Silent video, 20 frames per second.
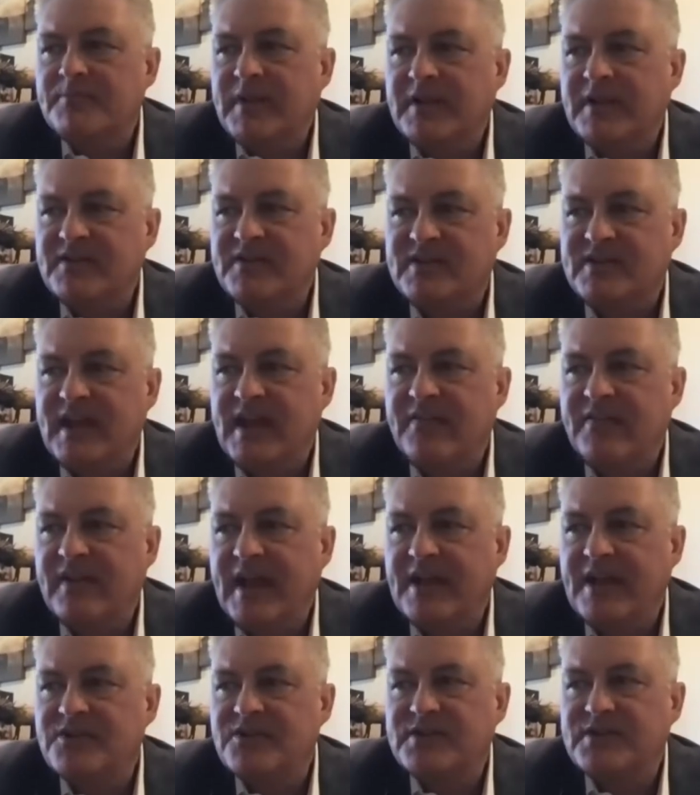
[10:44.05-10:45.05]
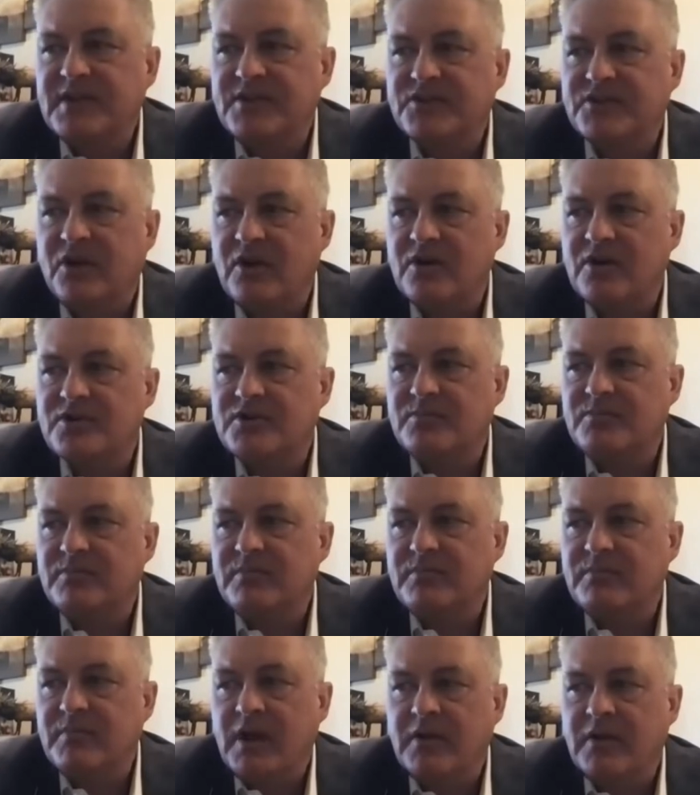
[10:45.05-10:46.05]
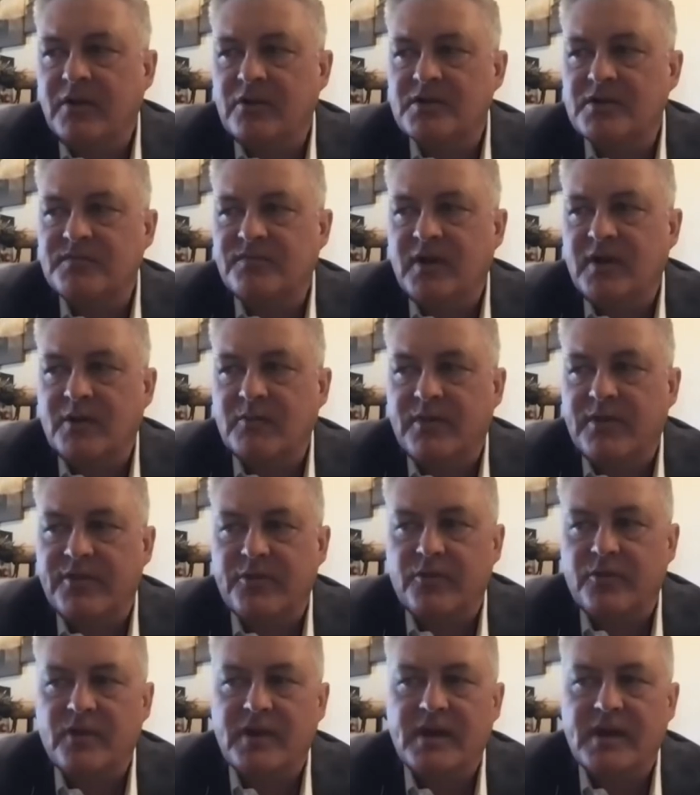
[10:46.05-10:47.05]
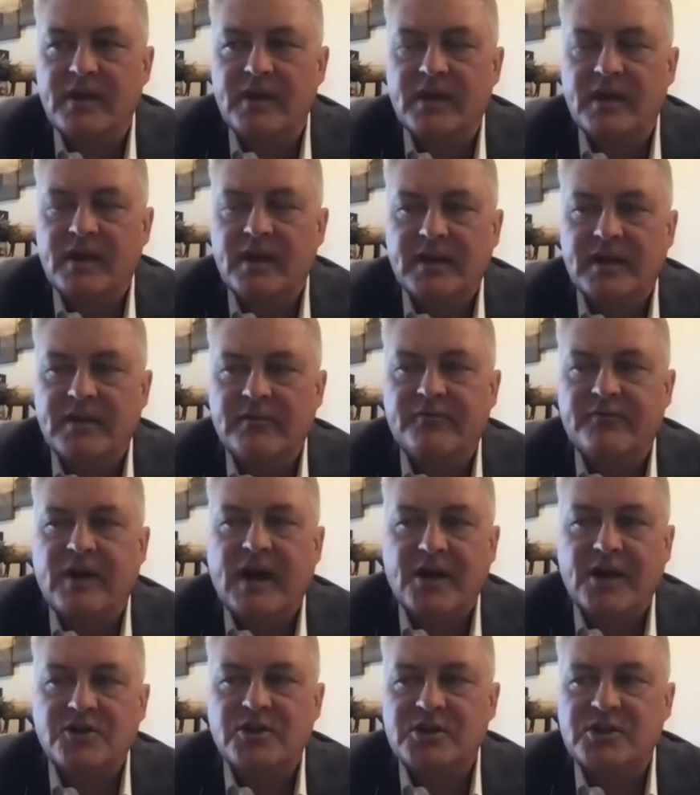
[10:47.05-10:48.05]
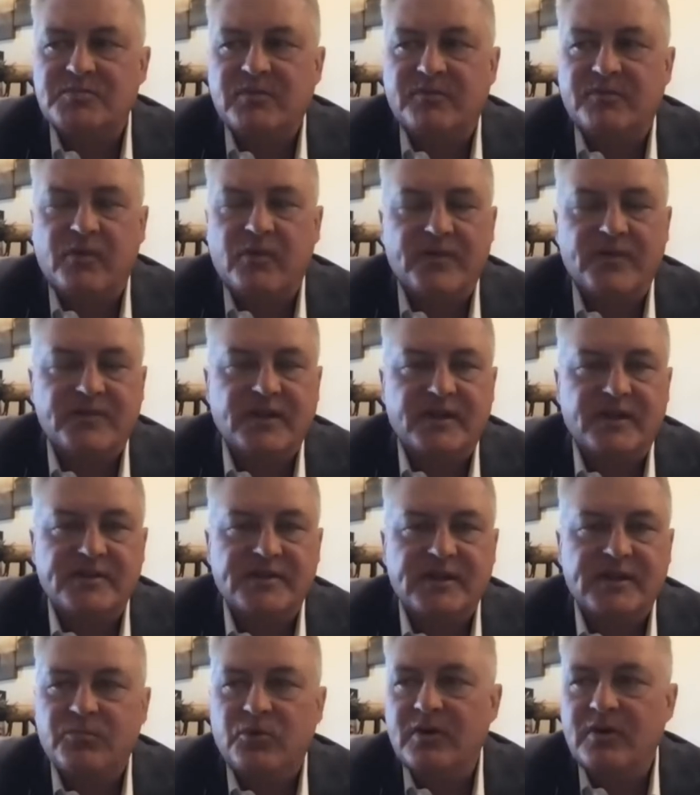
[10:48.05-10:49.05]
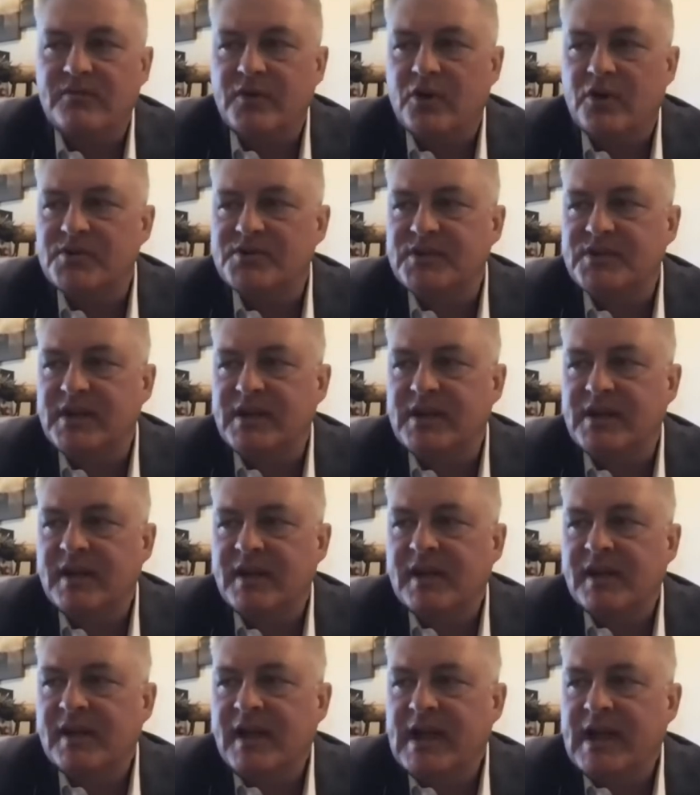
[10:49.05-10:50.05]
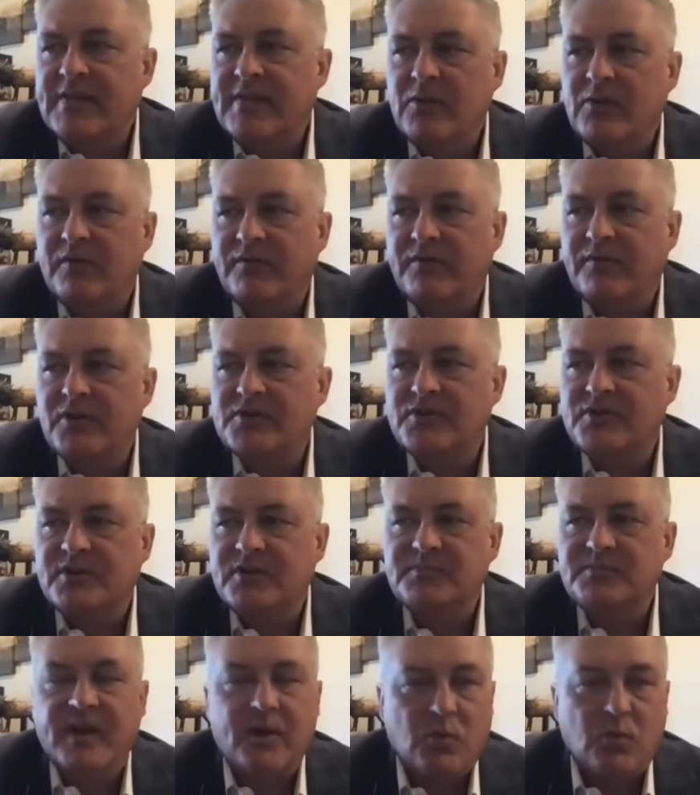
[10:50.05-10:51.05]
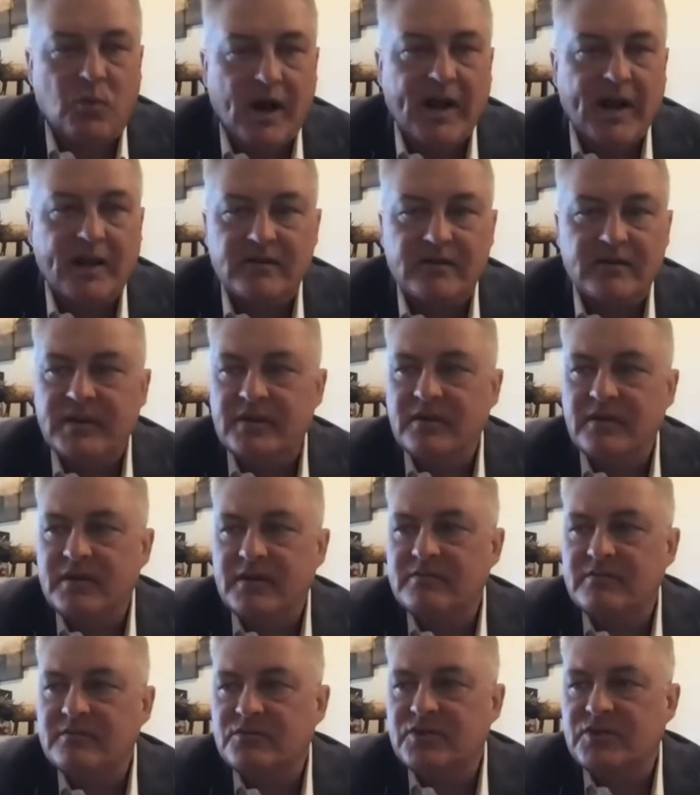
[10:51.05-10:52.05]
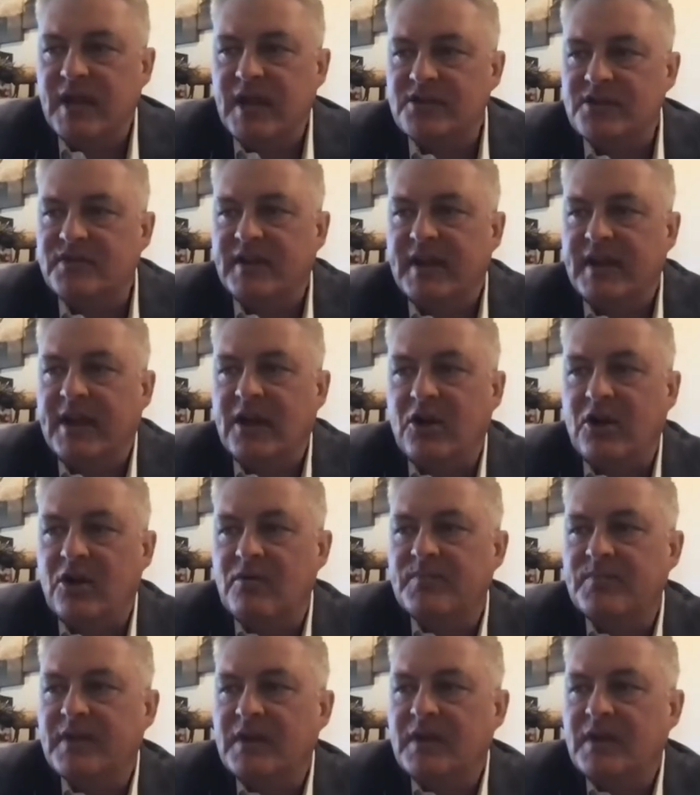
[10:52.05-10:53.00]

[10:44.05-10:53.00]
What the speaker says: Instead, the agency charged Nurse Vaught with 3 infractions before the Tennessee Board of Nursing, and they refused to explain why it changed the error.